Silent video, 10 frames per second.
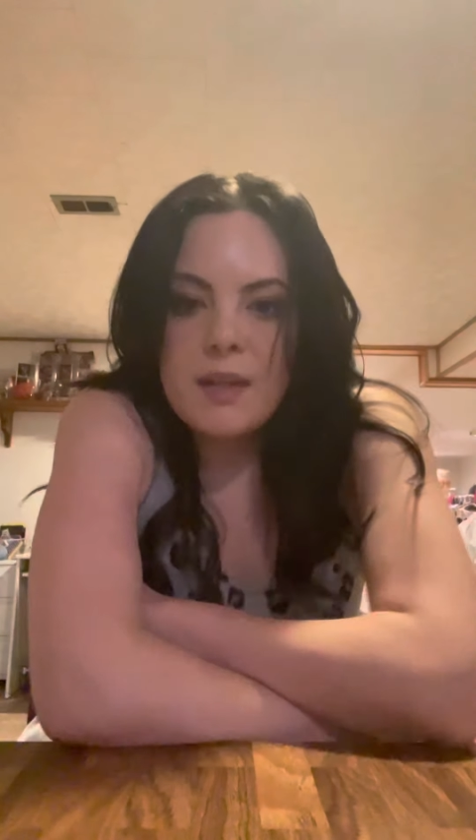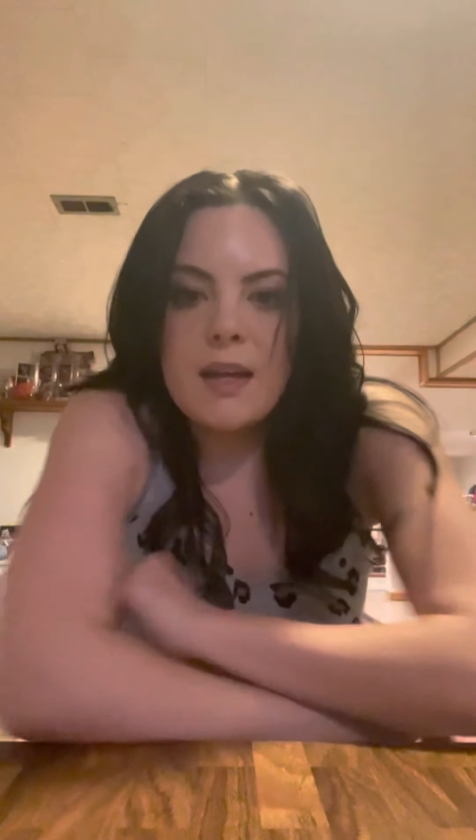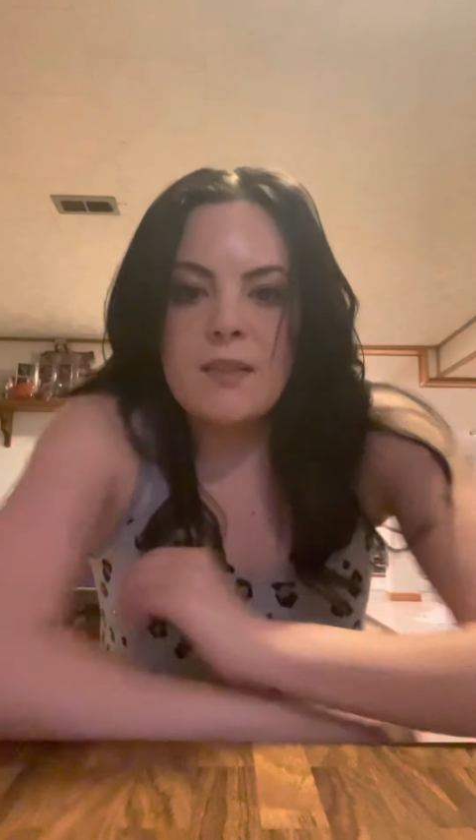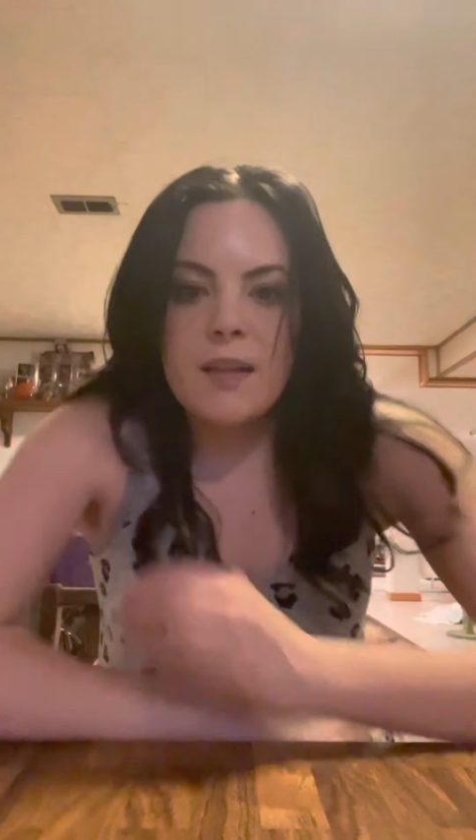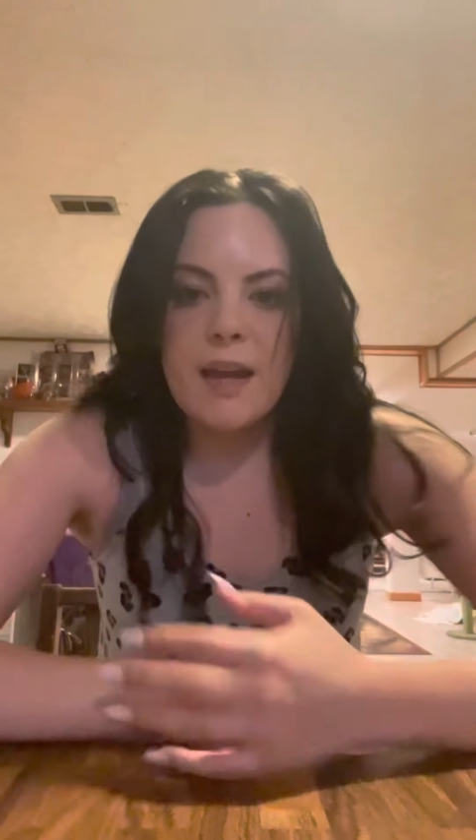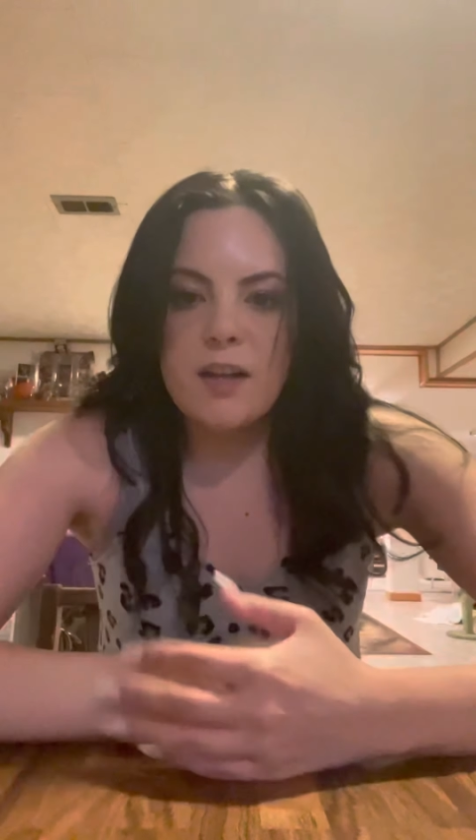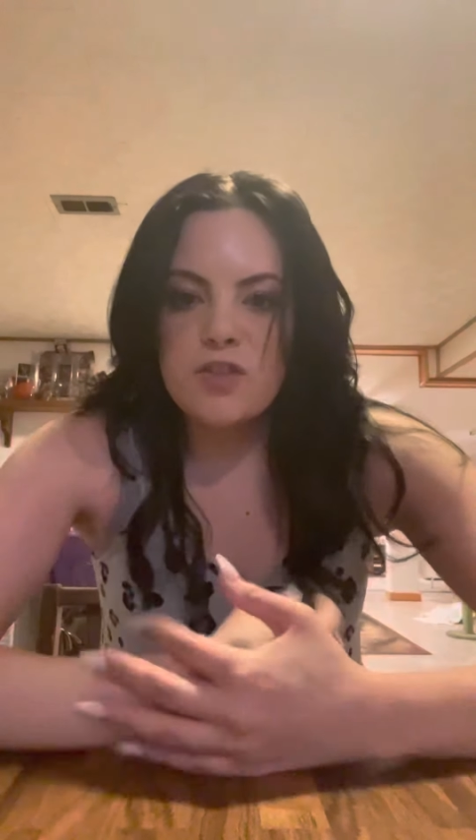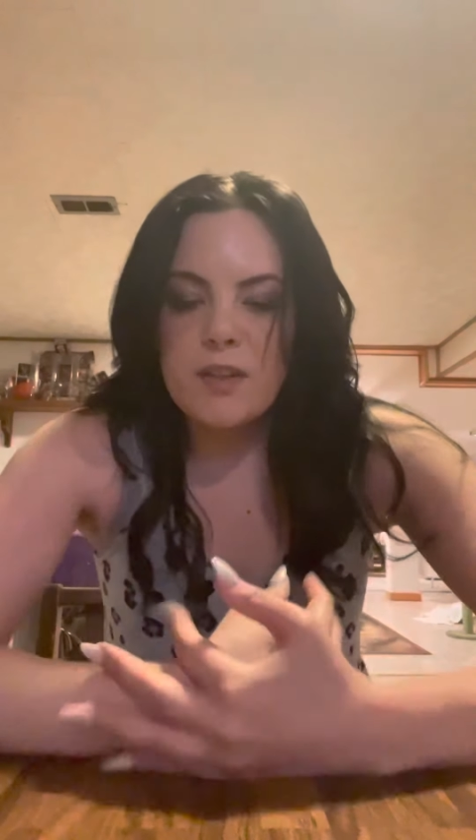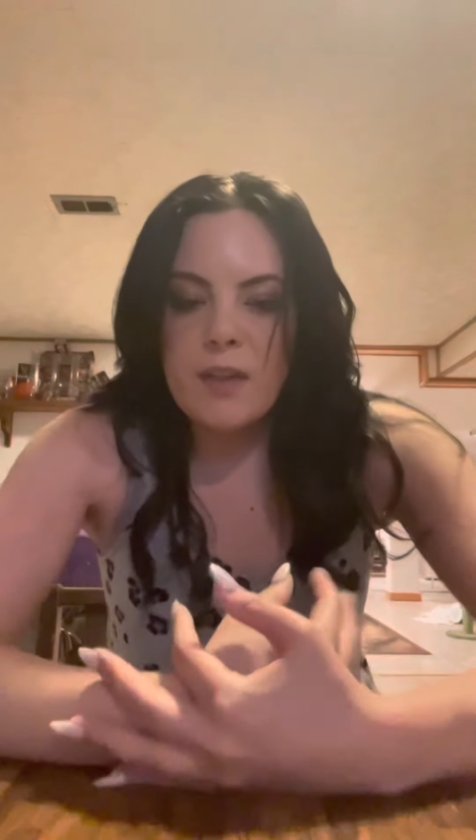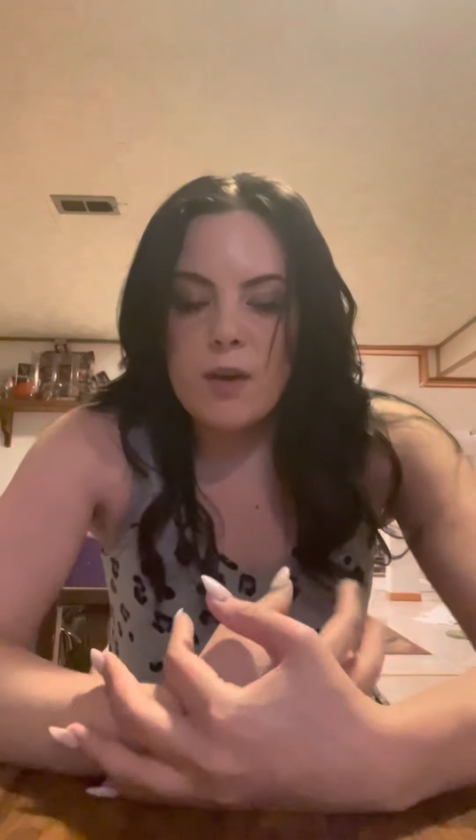and like
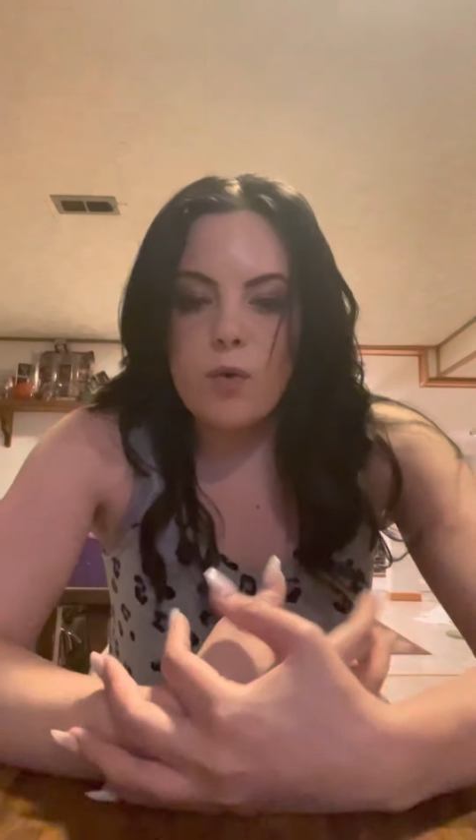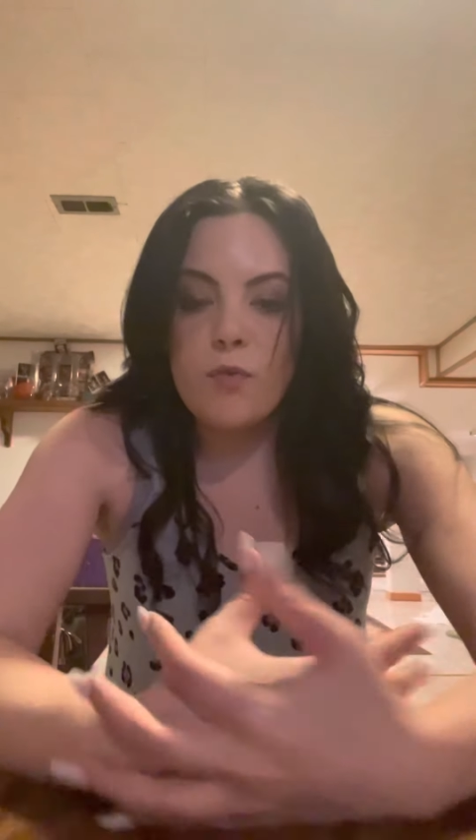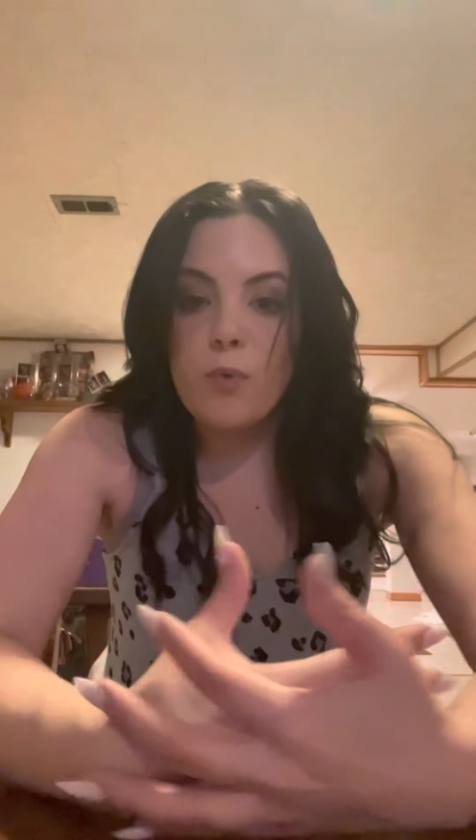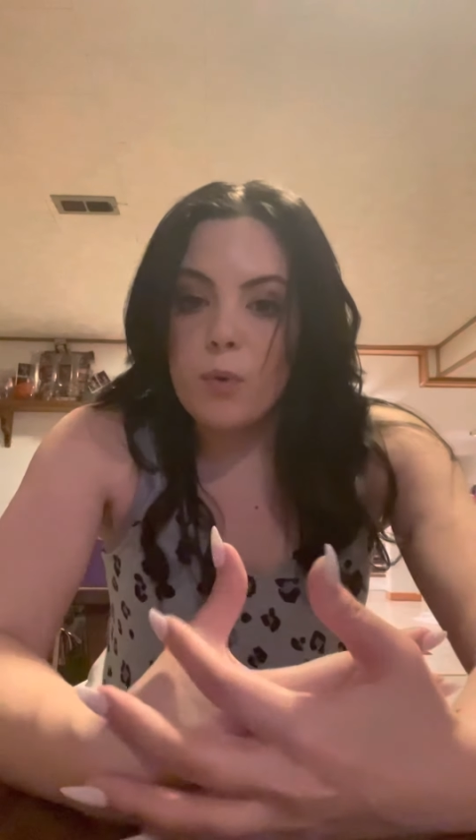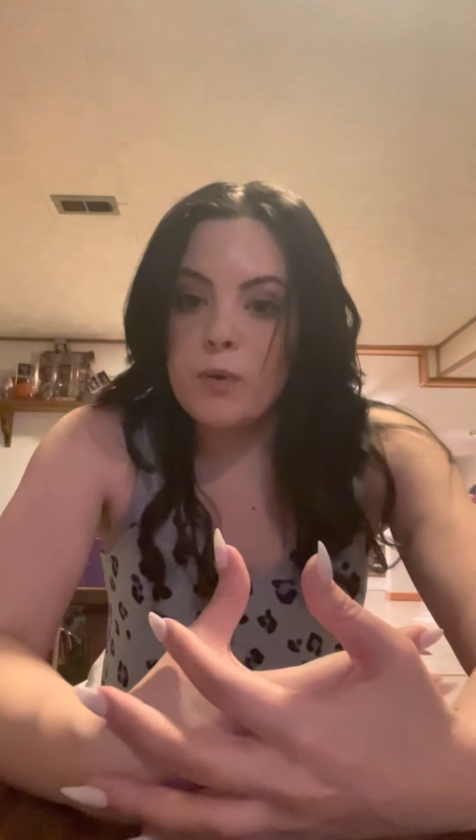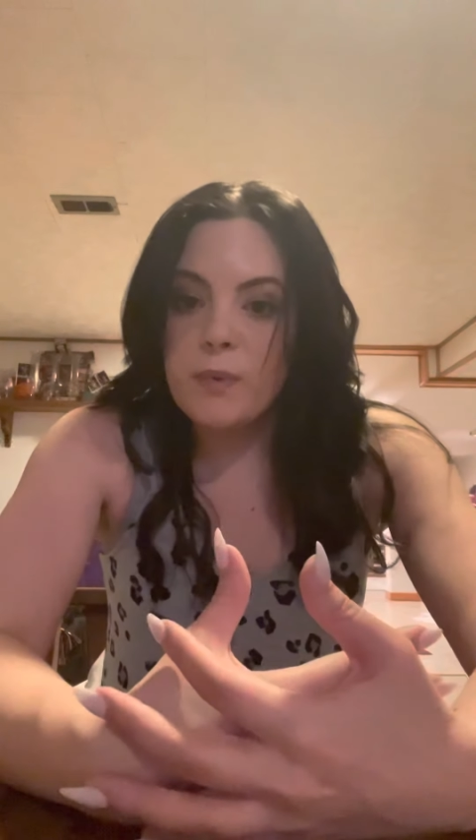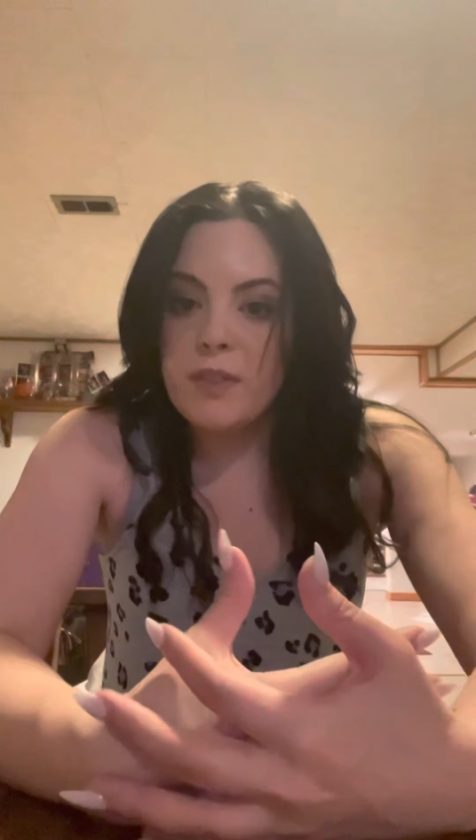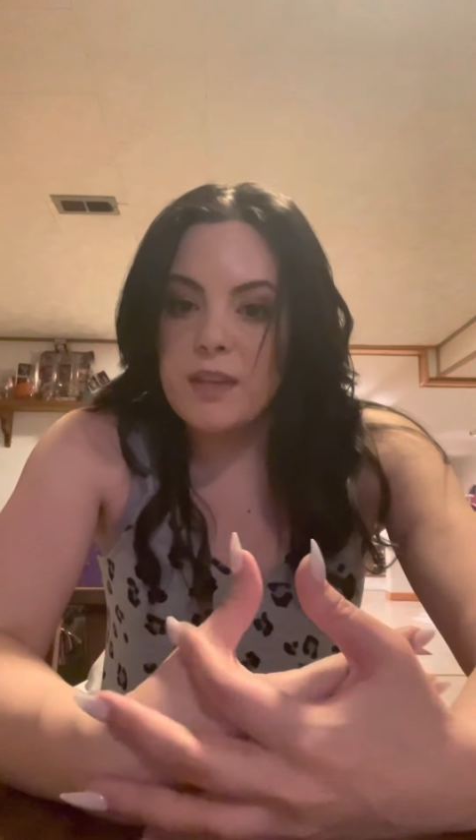actually like go forward with